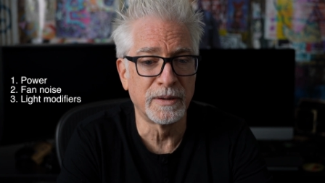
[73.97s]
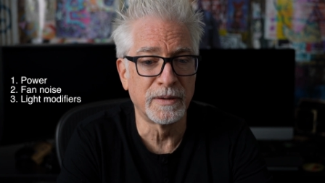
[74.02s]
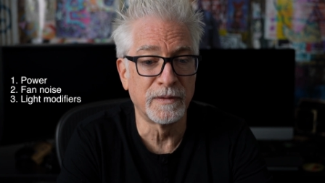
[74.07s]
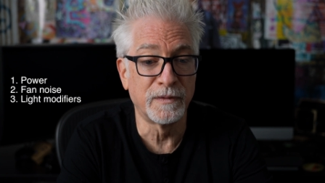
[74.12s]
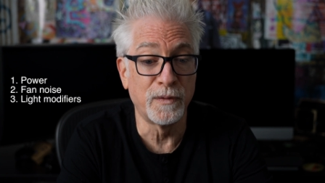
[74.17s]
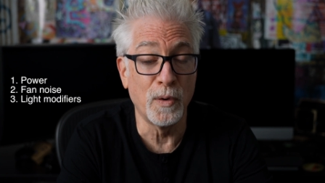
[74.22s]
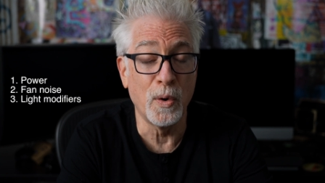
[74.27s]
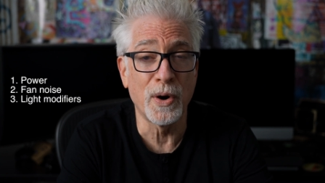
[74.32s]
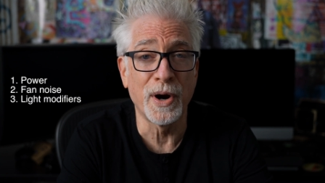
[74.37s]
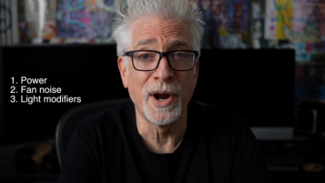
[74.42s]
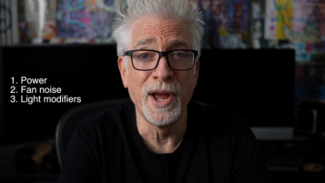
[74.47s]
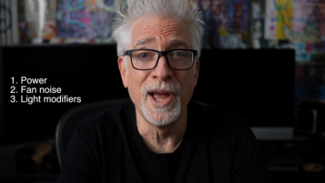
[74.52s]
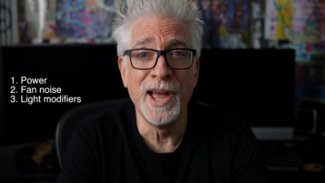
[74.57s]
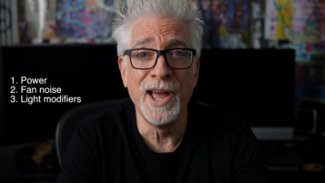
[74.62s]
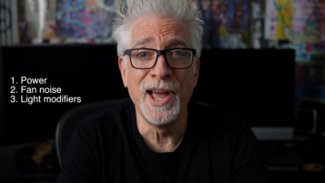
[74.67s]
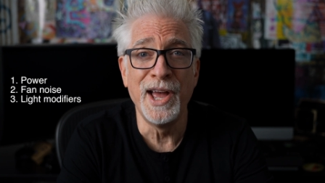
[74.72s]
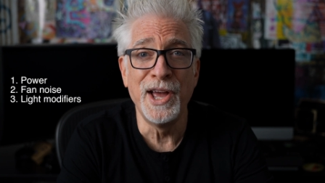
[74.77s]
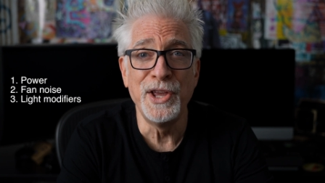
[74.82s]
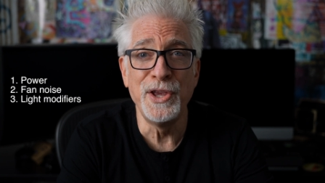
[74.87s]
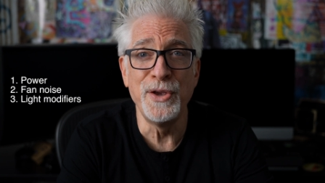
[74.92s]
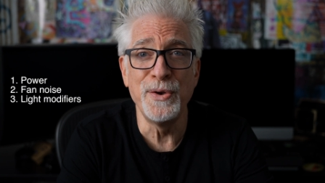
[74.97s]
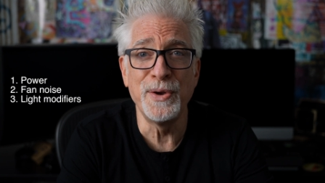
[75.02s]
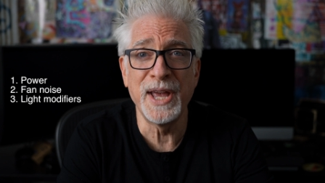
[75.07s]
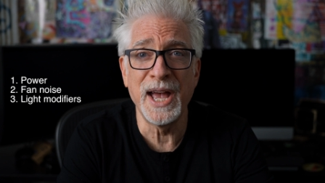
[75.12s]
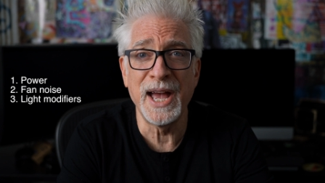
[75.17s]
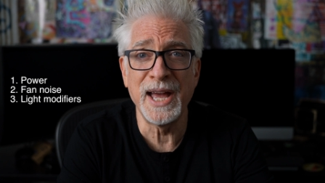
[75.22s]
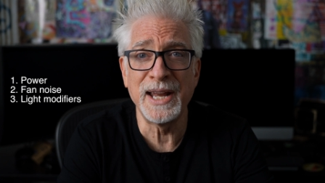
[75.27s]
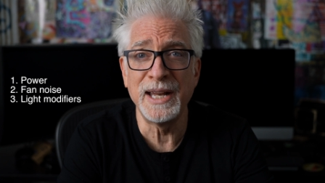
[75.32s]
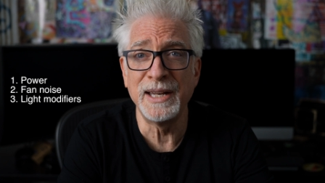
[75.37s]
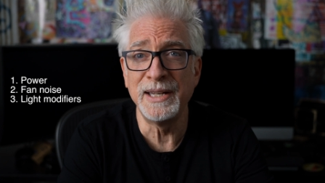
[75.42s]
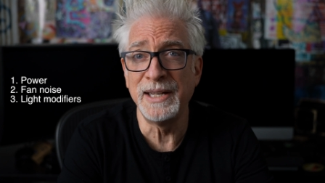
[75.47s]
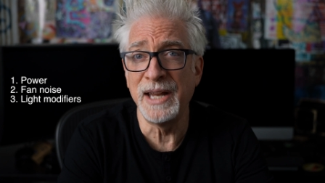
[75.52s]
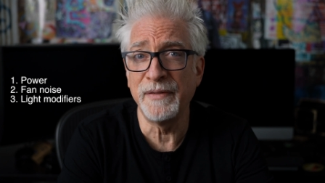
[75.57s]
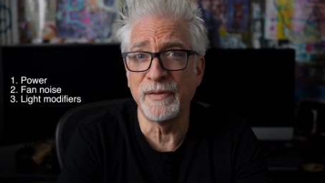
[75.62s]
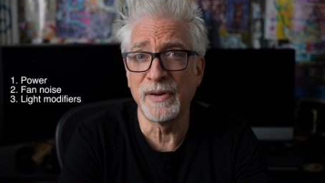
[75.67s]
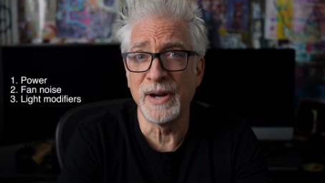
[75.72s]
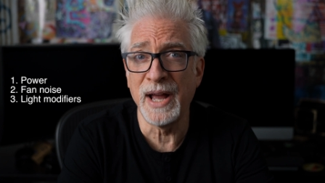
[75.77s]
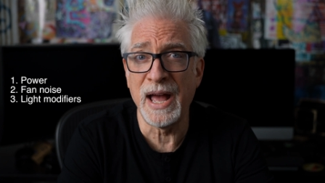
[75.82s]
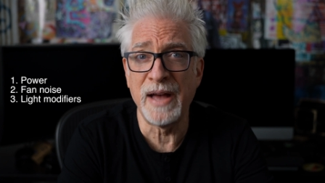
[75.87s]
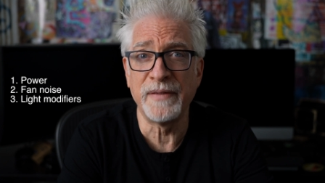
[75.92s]
Four, you can
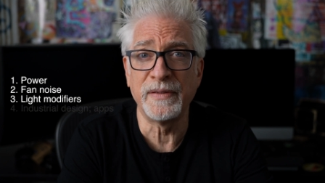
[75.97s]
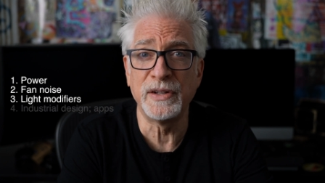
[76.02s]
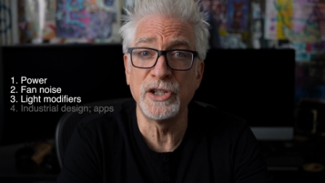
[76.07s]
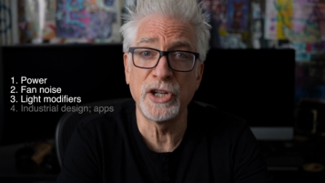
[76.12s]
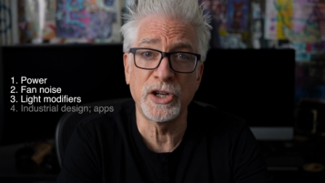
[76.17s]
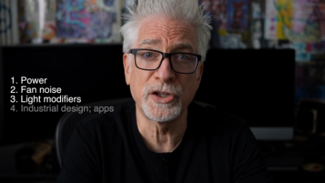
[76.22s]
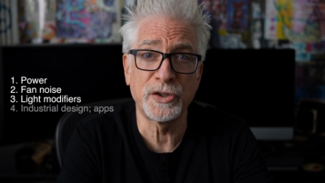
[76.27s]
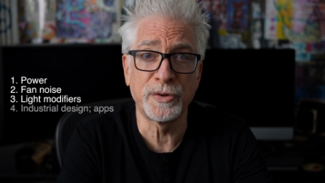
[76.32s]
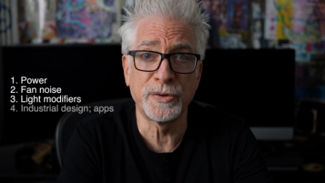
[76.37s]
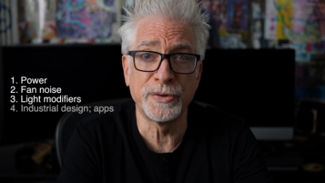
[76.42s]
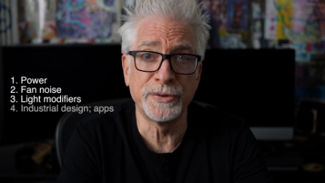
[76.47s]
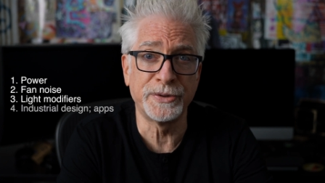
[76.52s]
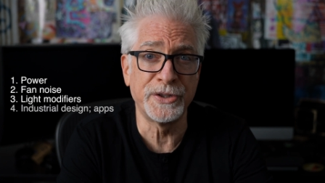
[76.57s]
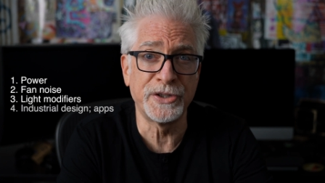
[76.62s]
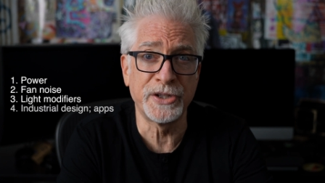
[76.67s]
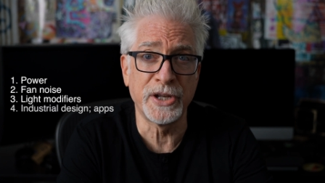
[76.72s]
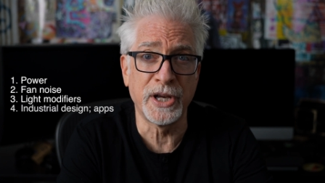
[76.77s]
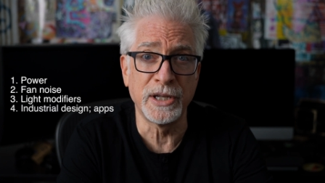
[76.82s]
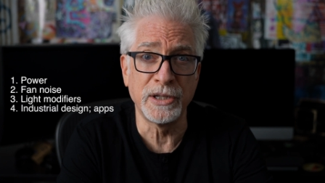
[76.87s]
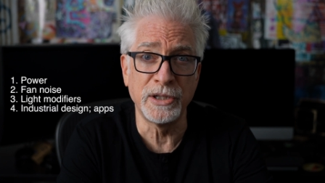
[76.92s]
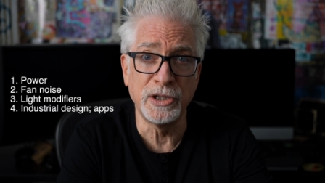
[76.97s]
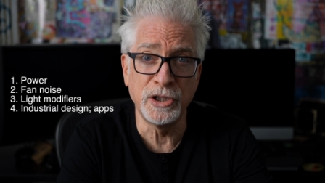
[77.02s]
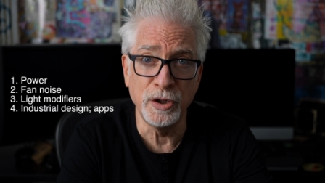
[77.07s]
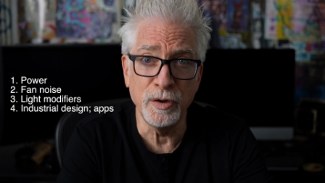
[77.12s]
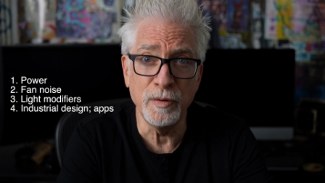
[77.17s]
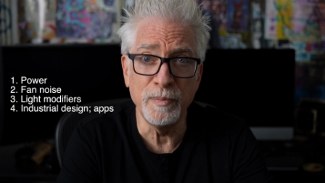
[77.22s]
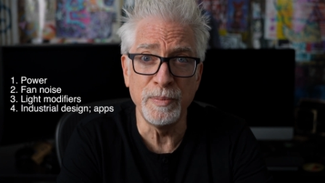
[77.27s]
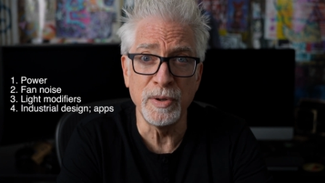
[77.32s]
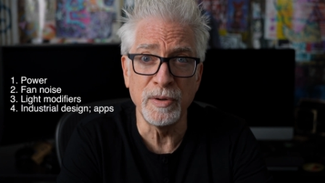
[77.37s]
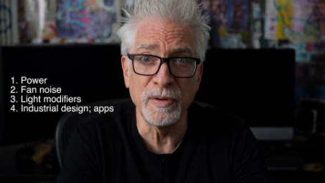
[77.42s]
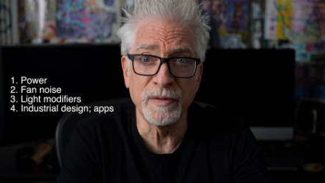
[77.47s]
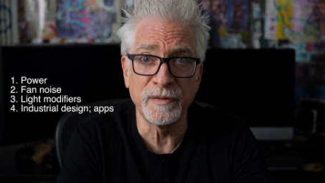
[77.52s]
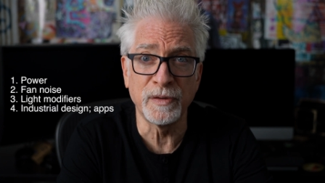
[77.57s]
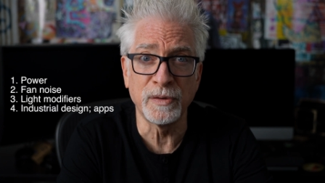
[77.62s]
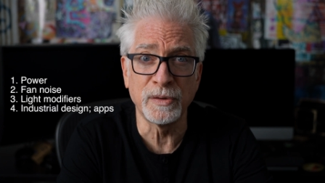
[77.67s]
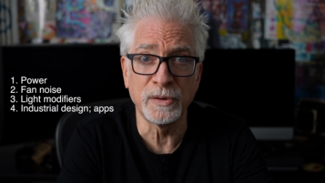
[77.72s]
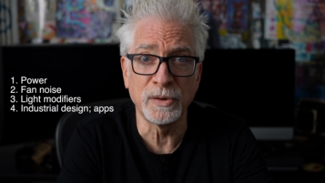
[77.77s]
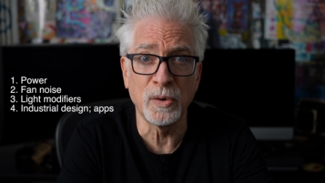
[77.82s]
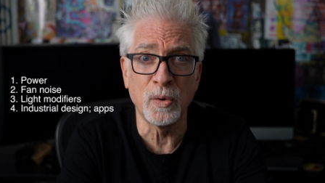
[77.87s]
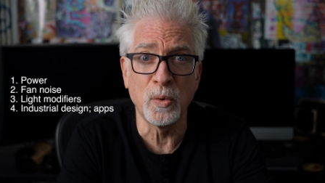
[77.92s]
never have industrial design too
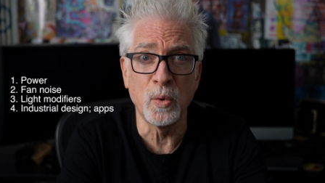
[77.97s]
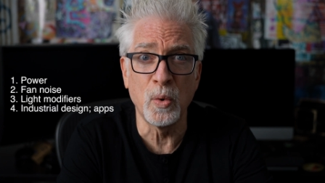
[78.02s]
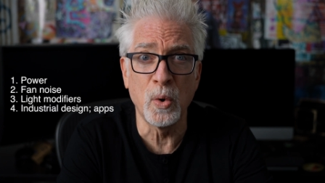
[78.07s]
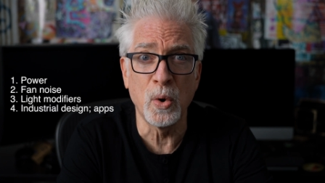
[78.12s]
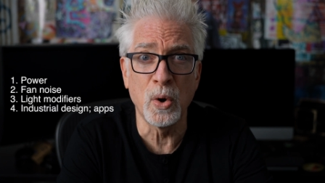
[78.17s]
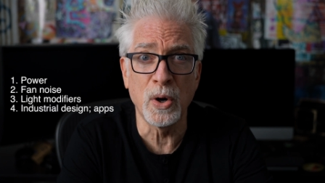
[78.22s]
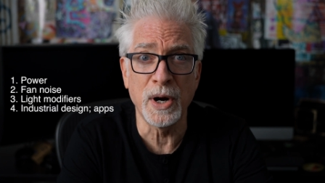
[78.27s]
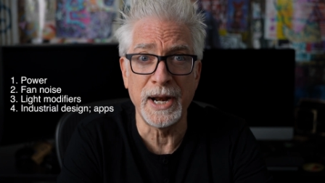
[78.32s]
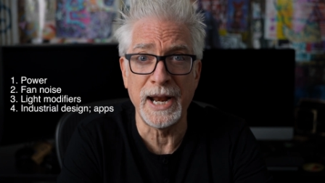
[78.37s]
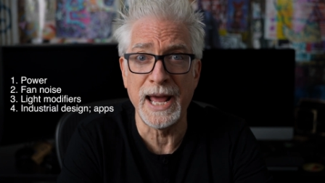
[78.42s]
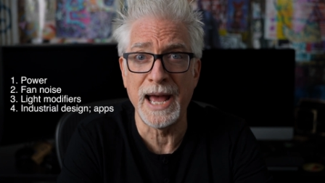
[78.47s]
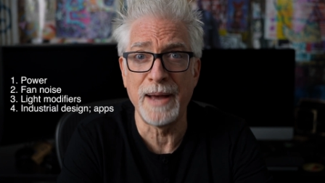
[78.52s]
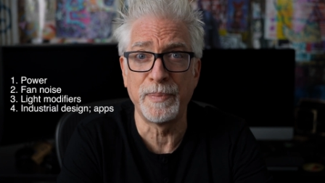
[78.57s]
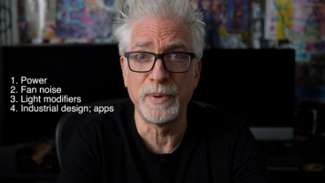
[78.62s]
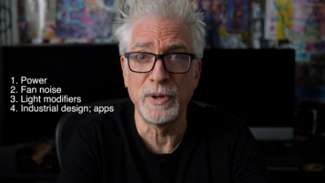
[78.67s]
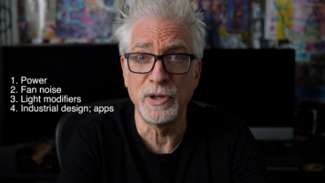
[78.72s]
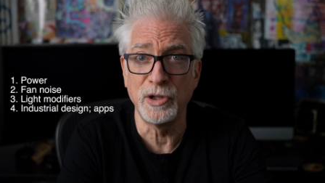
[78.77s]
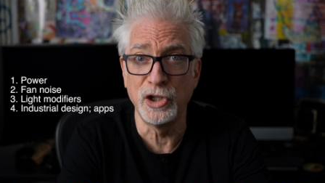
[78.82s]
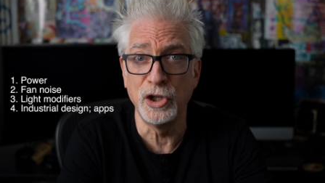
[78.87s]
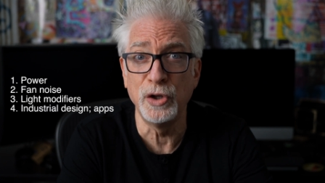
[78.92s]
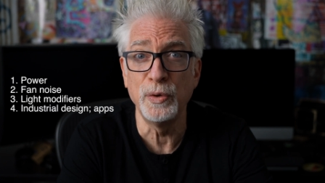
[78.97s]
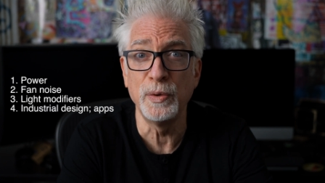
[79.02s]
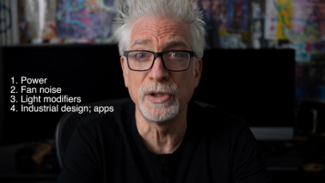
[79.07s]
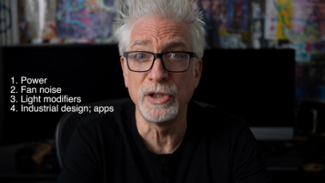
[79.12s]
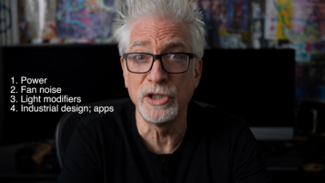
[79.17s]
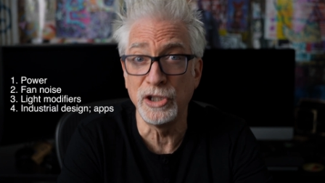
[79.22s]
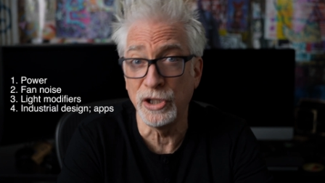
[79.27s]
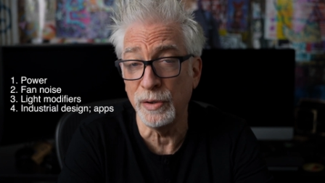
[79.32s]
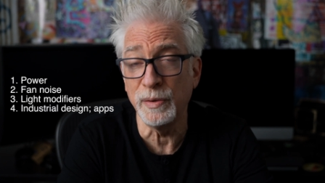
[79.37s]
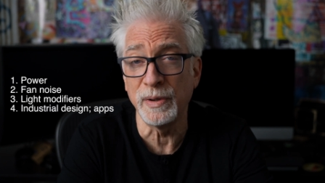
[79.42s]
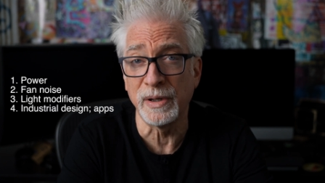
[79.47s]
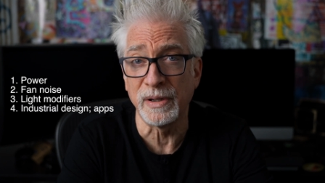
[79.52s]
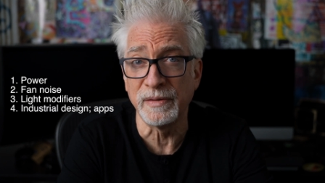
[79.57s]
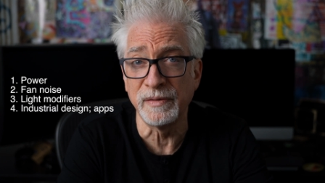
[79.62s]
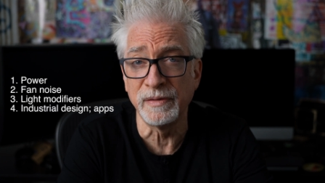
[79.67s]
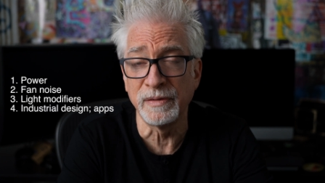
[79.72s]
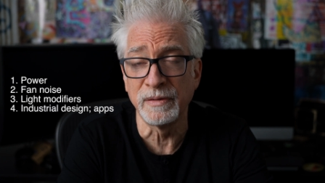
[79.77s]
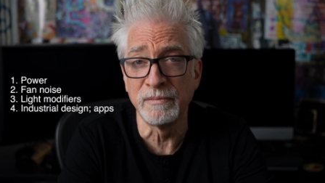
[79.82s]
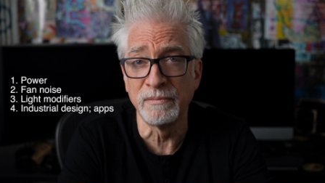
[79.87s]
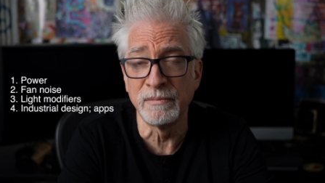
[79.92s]
beautiful or an app too
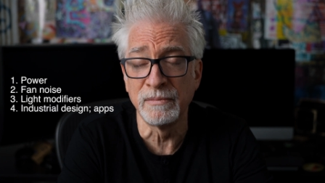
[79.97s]
intuitive.